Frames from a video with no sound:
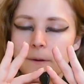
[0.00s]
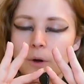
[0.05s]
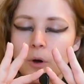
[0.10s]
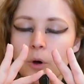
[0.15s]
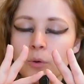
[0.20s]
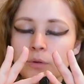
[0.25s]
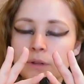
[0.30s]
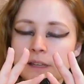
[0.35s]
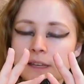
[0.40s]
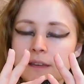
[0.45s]

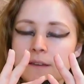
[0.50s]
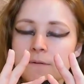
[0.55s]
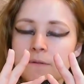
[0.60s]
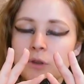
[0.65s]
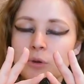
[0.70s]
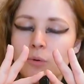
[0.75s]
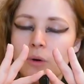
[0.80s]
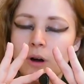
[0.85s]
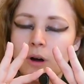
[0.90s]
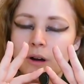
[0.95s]
Only if
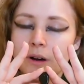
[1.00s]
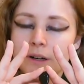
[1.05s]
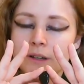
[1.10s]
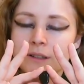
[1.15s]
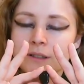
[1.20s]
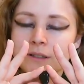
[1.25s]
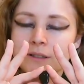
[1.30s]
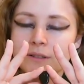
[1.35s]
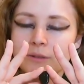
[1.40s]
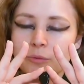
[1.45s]
you
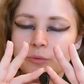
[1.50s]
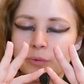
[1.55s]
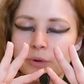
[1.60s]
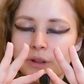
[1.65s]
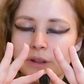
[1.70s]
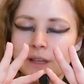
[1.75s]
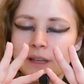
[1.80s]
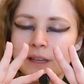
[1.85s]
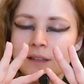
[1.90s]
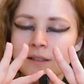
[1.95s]
are
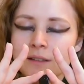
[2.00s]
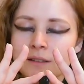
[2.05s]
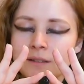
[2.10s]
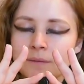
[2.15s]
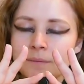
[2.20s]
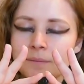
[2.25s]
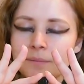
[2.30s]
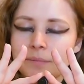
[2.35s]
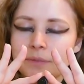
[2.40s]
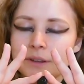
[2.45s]
willing,
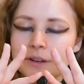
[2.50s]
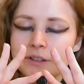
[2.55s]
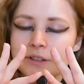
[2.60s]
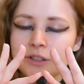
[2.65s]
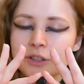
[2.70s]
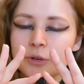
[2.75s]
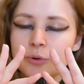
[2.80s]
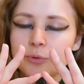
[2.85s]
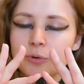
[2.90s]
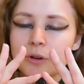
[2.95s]
there's
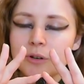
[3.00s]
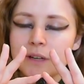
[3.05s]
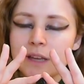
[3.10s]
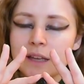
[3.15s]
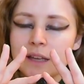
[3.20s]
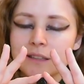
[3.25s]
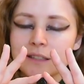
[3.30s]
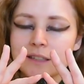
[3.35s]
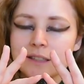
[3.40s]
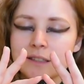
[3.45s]
no wrong
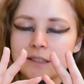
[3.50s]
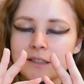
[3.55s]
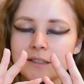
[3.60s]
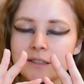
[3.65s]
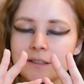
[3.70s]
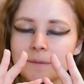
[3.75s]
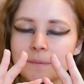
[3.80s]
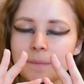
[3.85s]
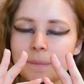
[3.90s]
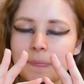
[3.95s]
answer.
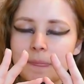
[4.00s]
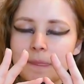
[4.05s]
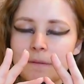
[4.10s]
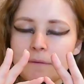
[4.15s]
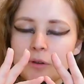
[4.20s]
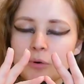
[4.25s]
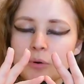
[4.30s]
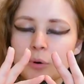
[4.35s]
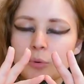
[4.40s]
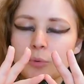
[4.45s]
If
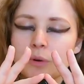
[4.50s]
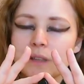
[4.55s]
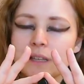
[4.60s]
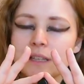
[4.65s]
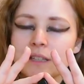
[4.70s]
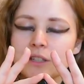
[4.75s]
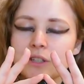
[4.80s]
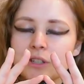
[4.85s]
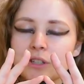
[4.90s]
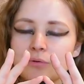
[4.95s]
you are
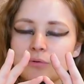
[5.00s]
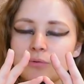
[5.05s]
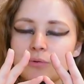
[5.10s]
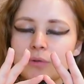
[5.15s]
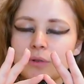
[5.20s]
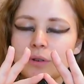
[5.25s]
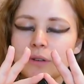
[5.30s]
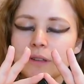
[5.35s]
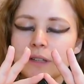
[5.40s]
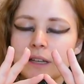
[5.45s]
willing
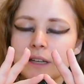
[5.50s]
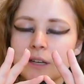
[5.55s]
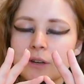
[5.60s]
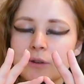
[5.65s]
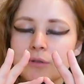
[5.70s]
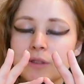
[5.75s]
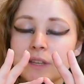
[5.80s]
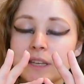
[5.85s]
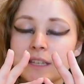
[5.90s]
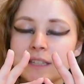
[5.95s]
to let go
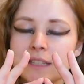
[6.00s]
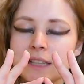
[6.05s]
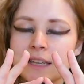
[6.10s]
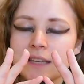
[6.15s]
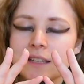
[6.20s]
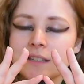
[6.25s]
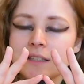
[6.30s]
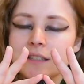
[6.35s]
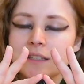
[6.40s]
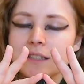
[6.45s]
of these
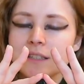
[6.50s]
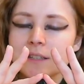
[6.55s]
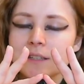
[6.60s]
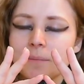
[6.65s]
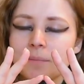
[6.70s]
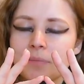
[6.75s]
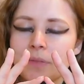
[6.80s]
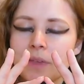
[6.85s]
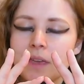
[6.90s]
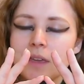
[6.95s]
things,
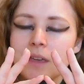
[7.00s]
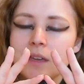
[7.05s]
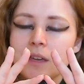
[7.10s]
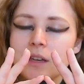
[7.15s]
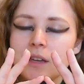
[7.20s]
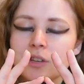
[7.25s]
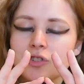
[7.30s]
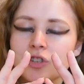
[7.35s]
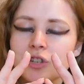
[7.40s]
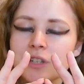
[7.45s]

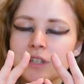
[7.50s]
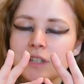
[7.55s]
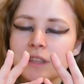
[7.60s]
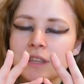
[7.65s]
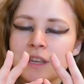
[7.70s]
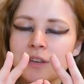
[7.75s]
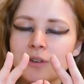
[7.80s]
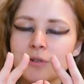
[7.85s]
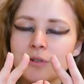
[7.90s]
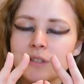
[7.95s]
just
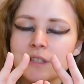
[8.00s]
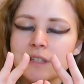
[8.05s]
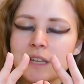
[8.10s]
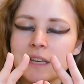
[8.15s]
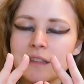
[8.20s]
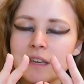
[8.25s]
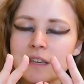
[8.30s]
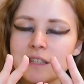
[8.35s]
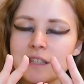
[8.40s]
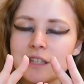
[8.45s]
think or say
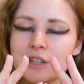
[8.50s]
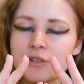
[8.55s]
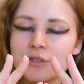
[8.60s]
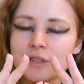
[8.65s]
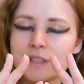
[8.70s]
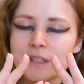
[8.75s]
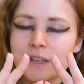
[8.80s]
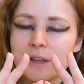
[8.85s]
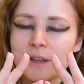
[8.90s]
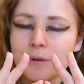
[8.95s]
that to
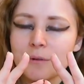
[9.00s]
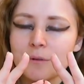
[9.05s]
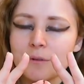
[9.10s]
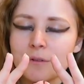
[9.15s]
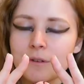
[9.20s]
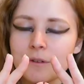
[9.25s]
yourself.